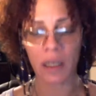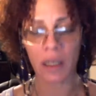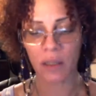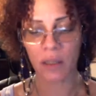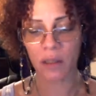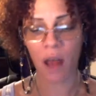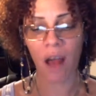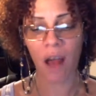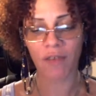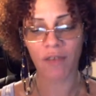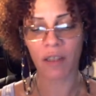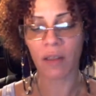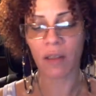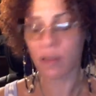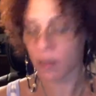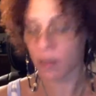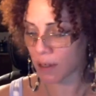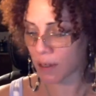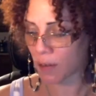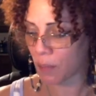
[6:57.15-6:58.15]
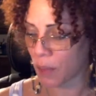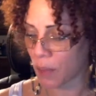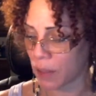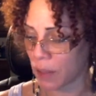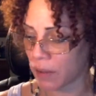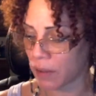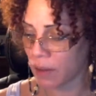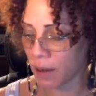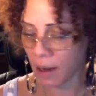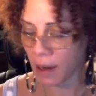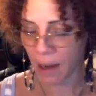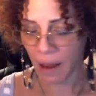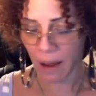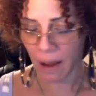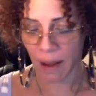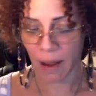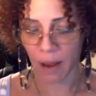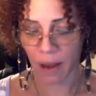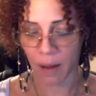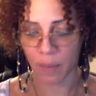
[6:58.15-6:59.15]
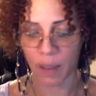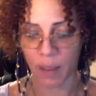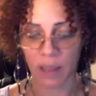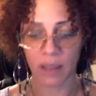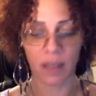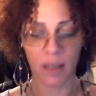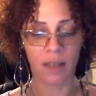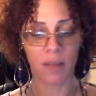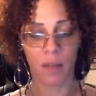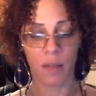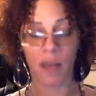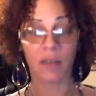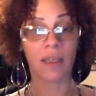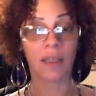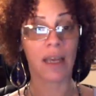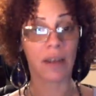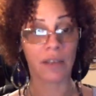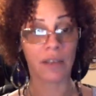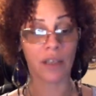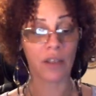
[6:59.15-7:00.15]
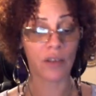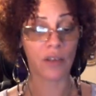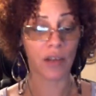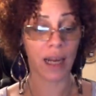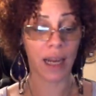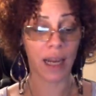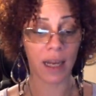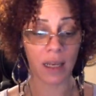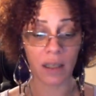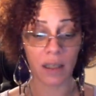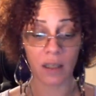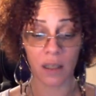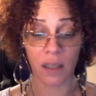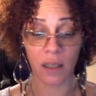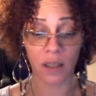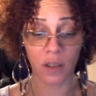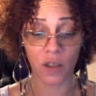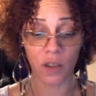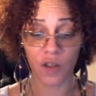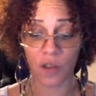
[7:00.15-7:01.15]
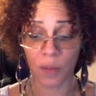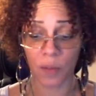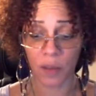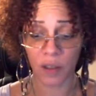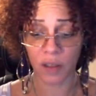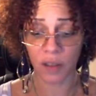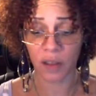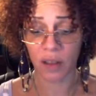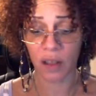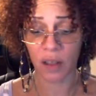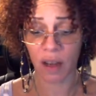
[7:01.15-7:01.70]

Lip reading: a softened stick of butter. It does melt down in your hands and it distributes to the